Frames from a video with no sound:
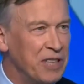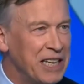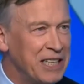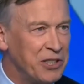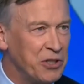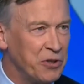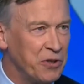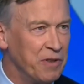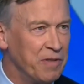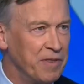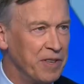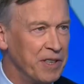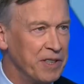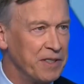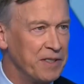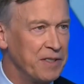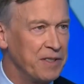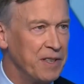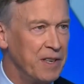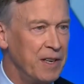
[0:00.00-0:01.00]
nature of
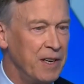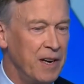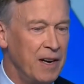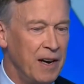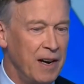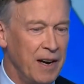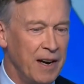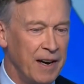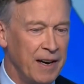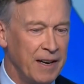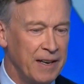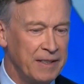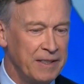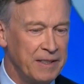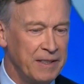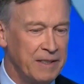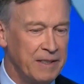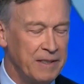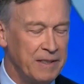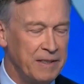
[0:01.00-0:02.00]
this.
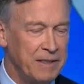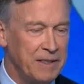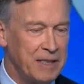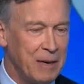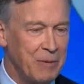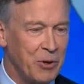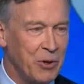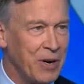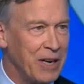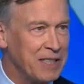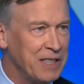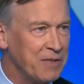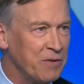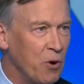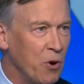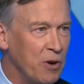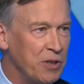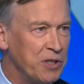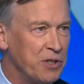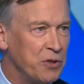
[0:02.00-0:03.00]
Democrats have
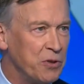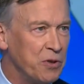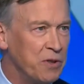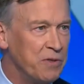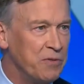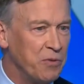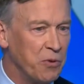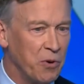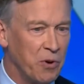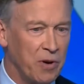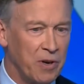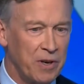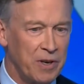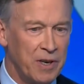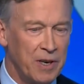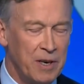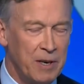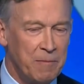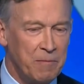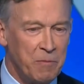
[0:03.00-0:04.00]
always stood for
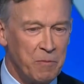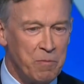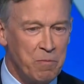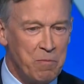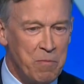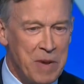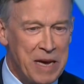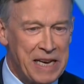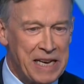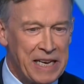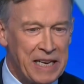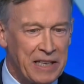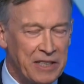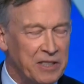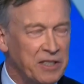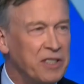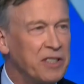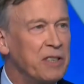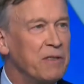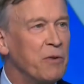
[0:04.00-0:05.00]

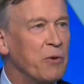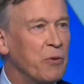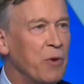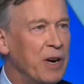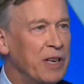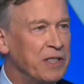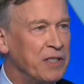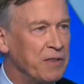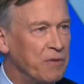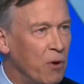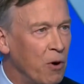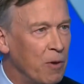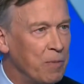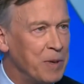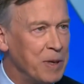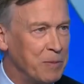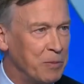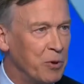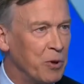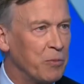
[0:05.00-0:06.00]
making civil rights of all
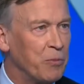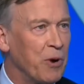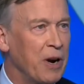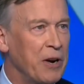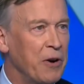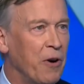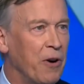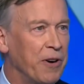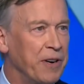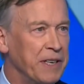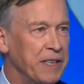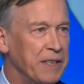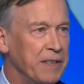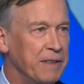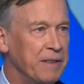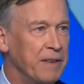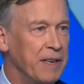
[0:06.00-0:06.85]
people a priority.